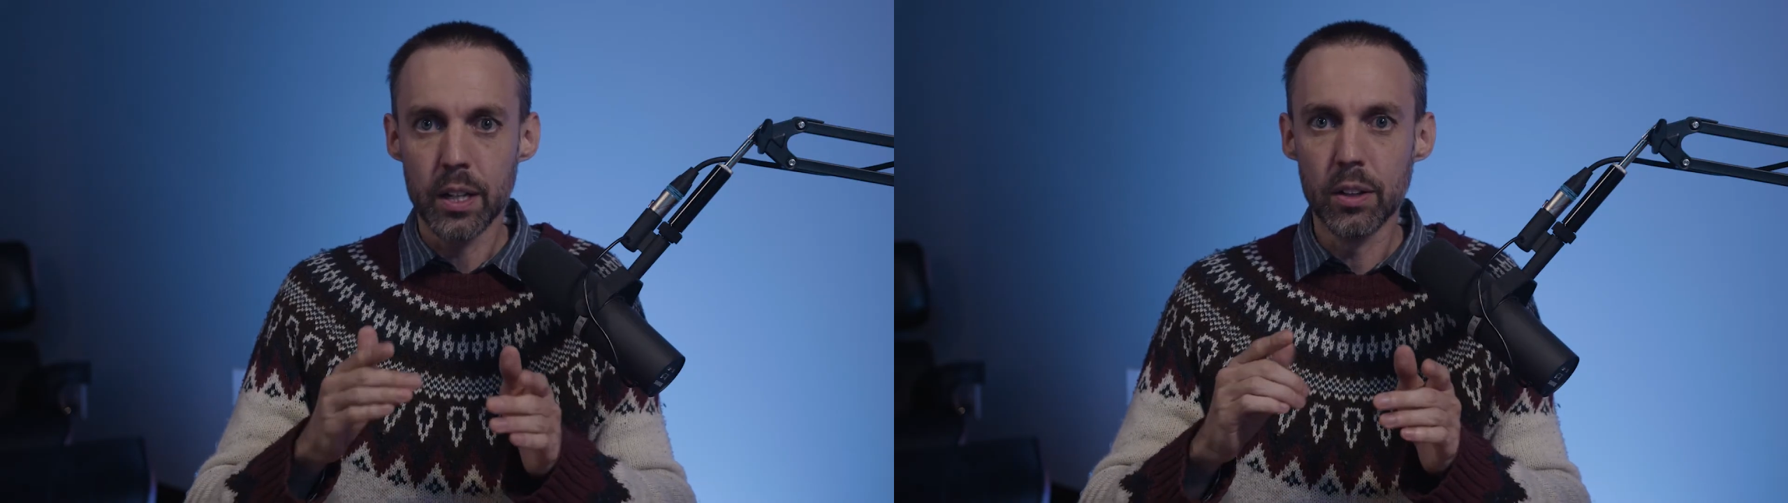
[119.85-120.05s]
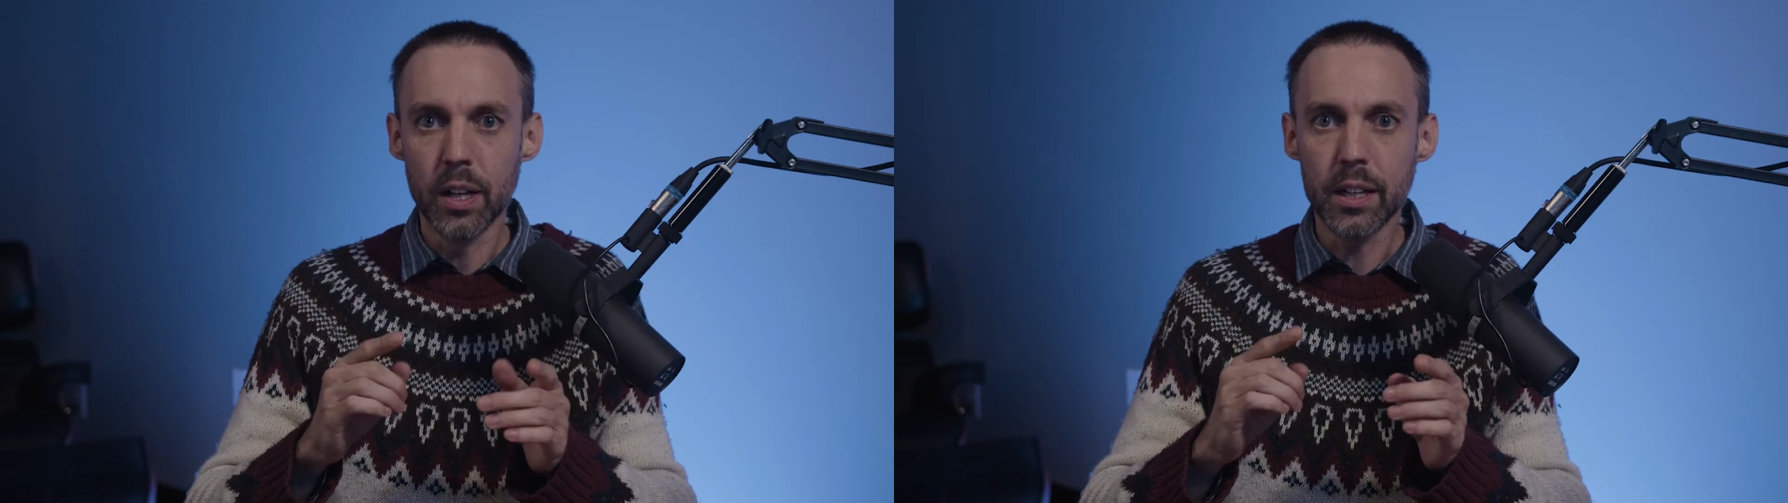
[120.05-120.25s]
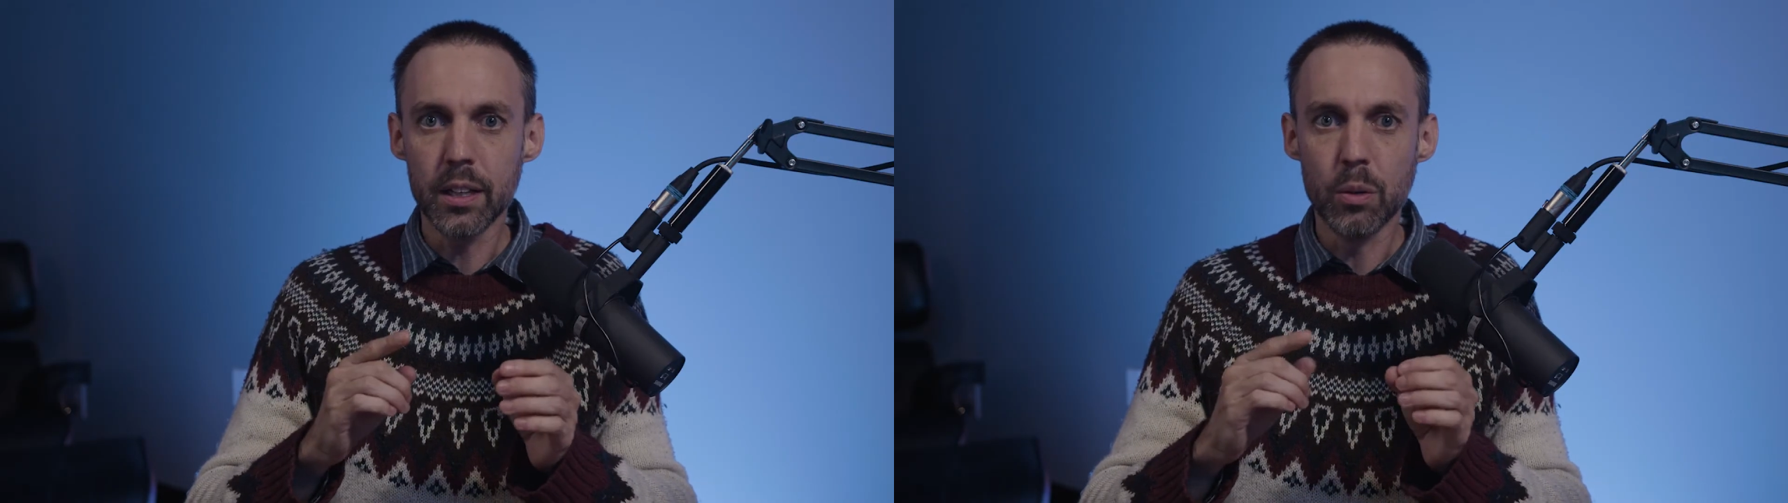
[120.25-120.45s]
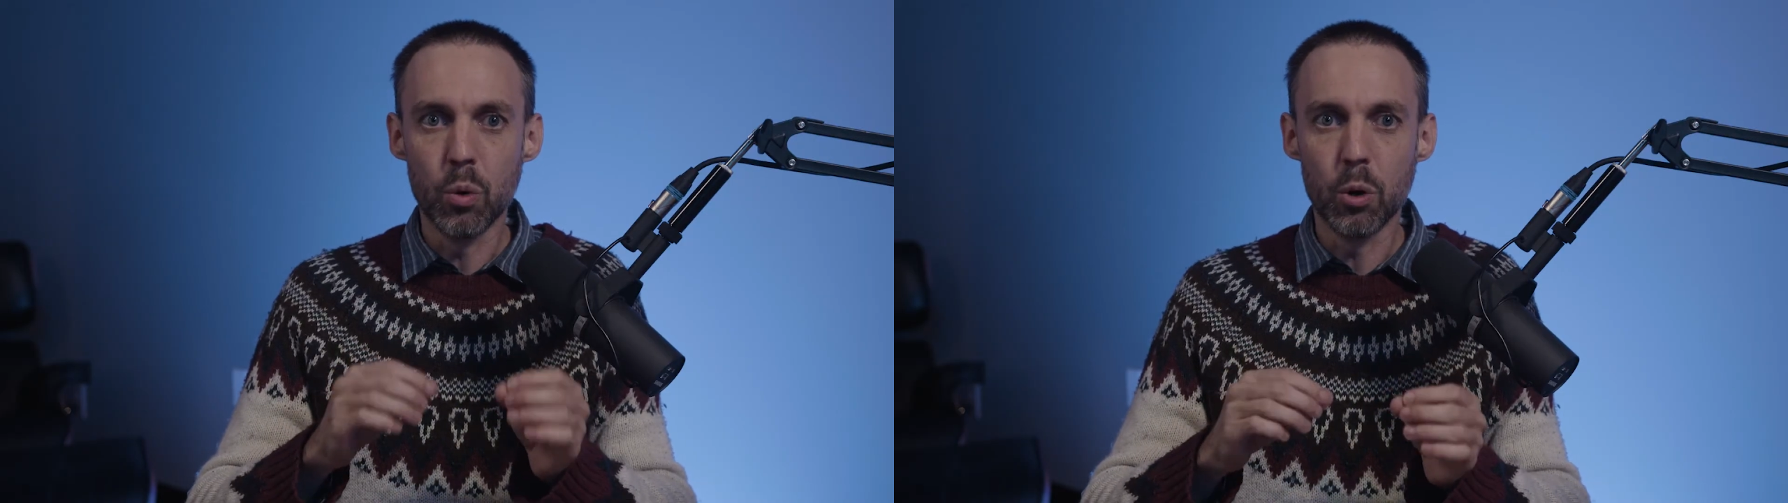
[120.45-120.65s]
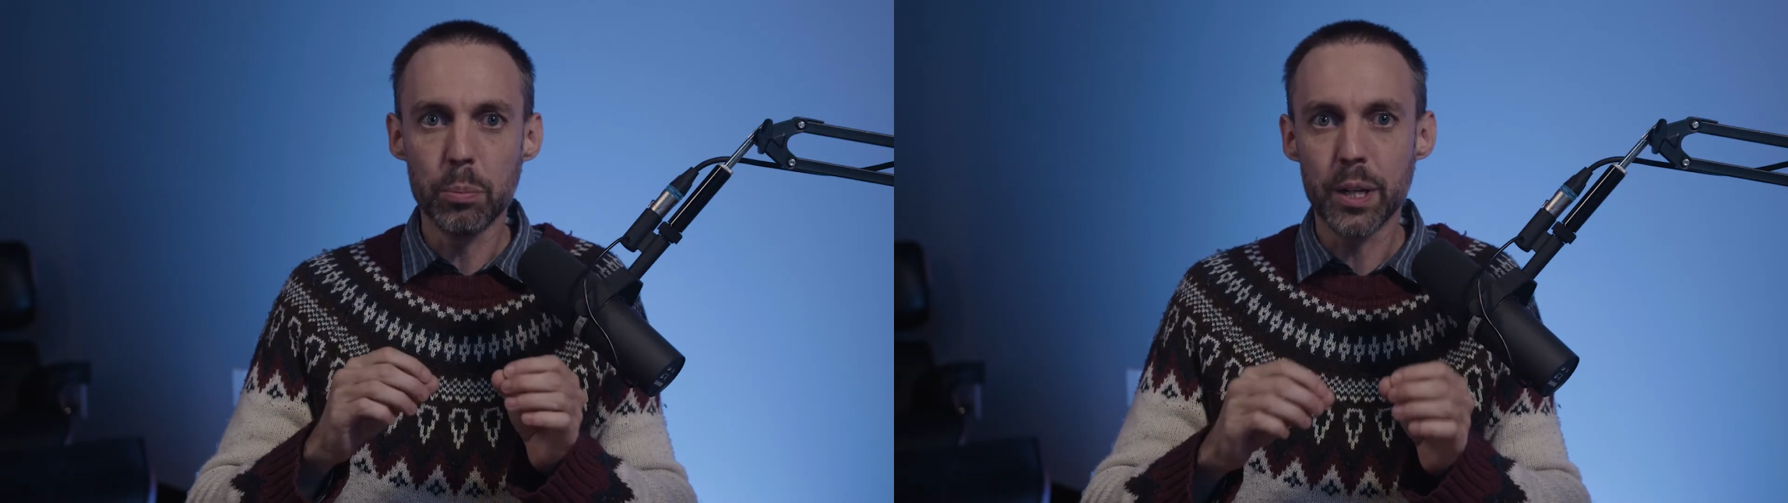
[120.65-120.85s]
You likely
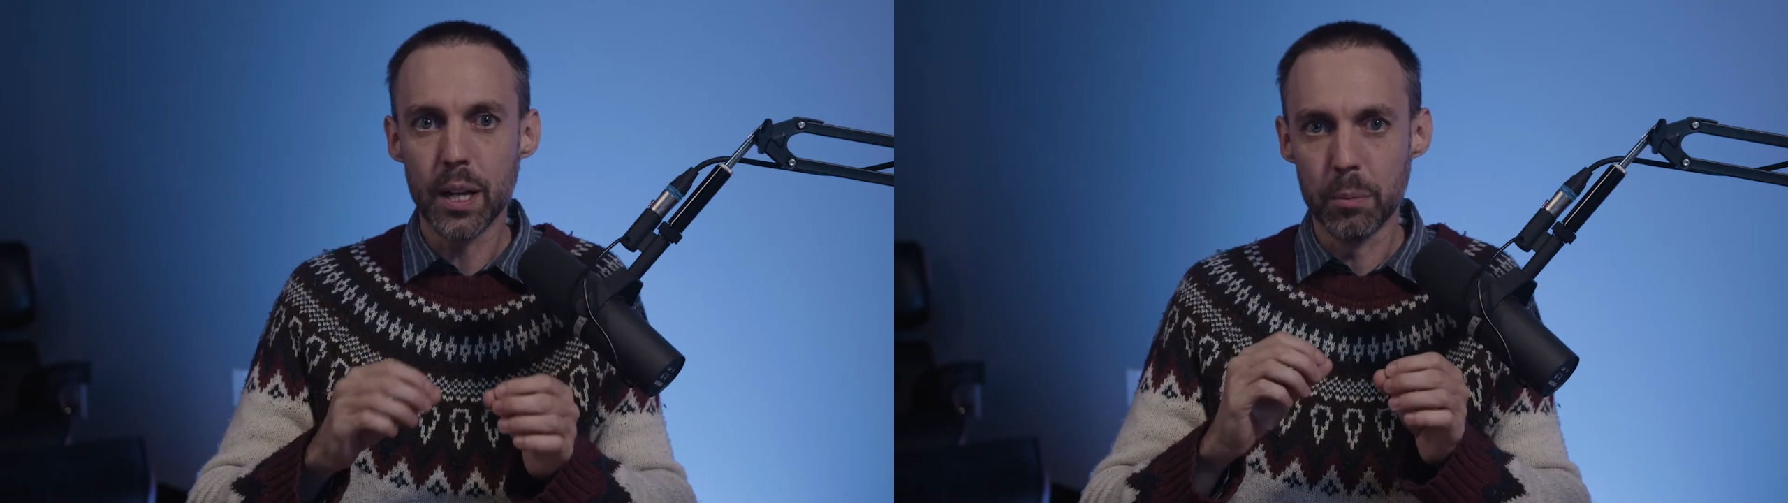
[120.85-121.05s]
won't be